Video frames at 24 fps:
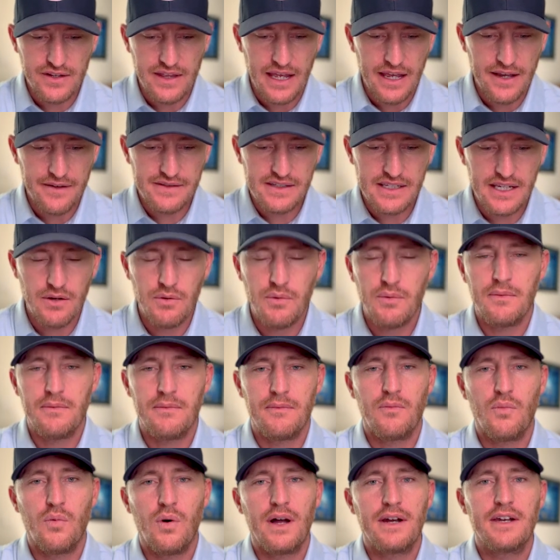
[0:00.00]
that FC
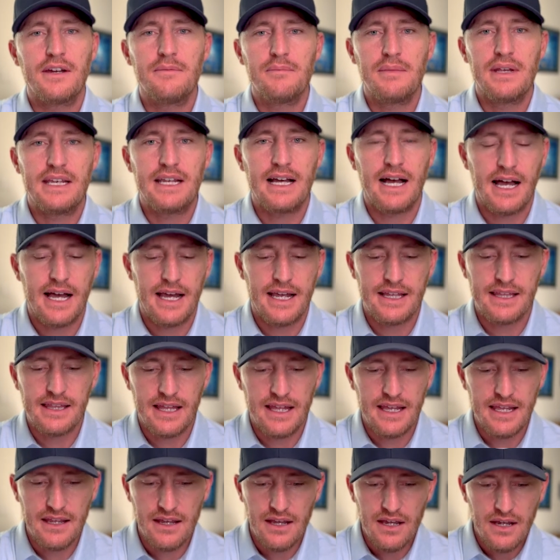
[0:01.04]
wanted me to
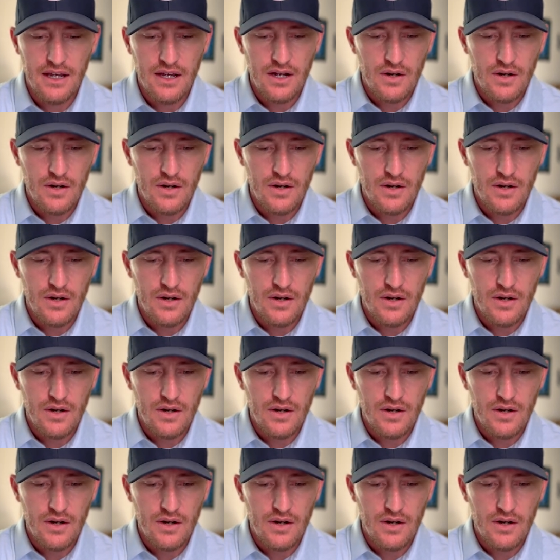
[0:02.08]
highlight,